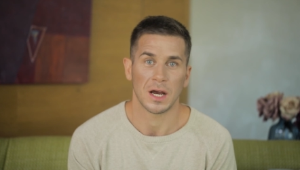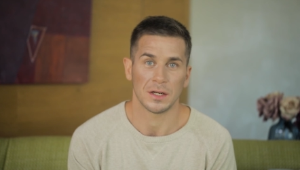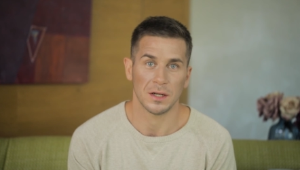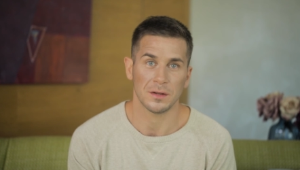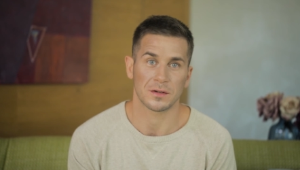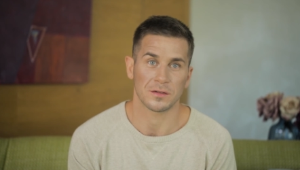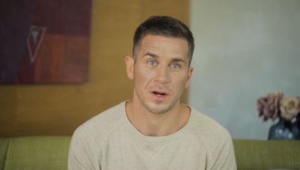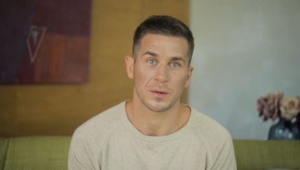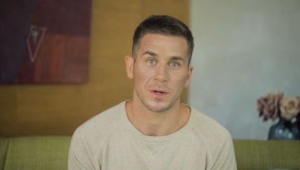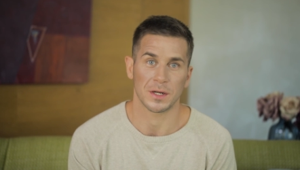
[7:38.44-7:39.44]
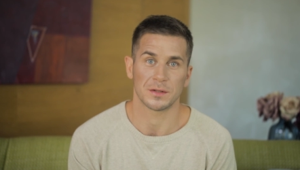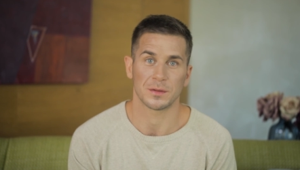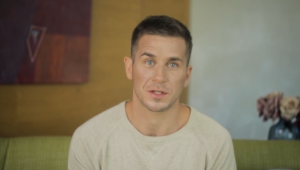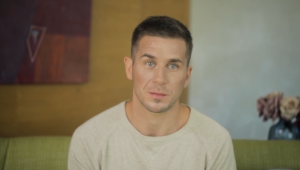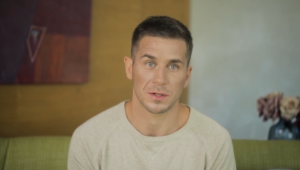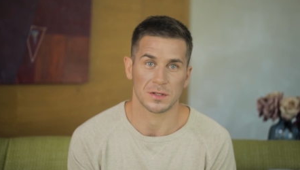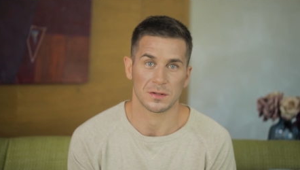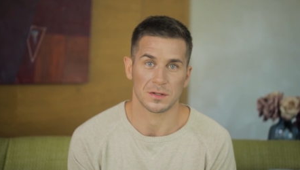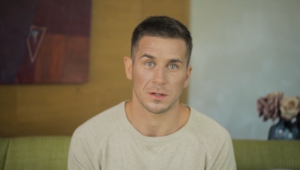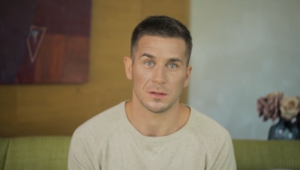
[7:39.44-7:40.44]
Another great way to express
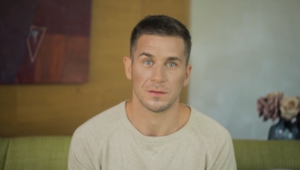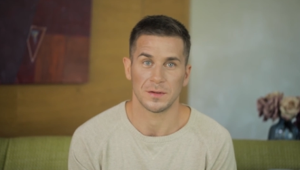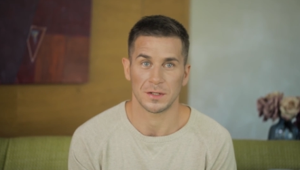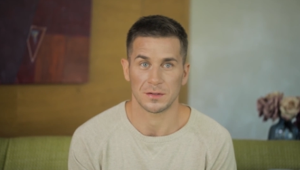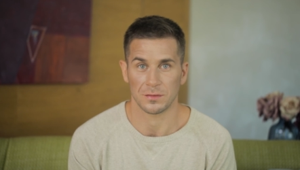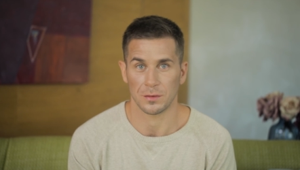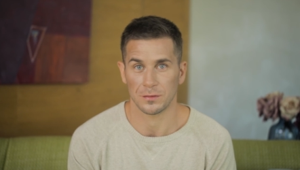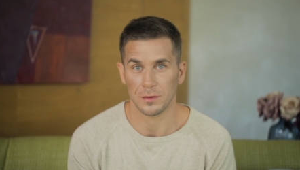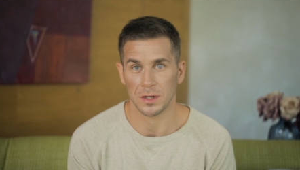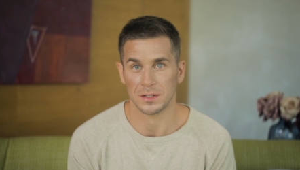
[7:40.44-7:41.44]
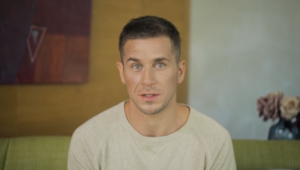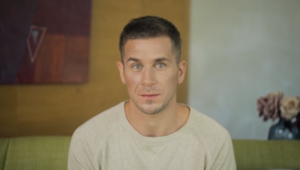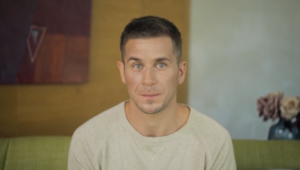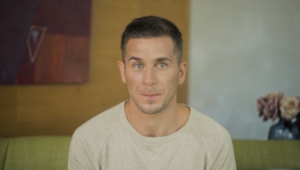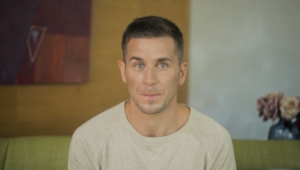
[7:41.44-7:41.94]
yourself is through writing.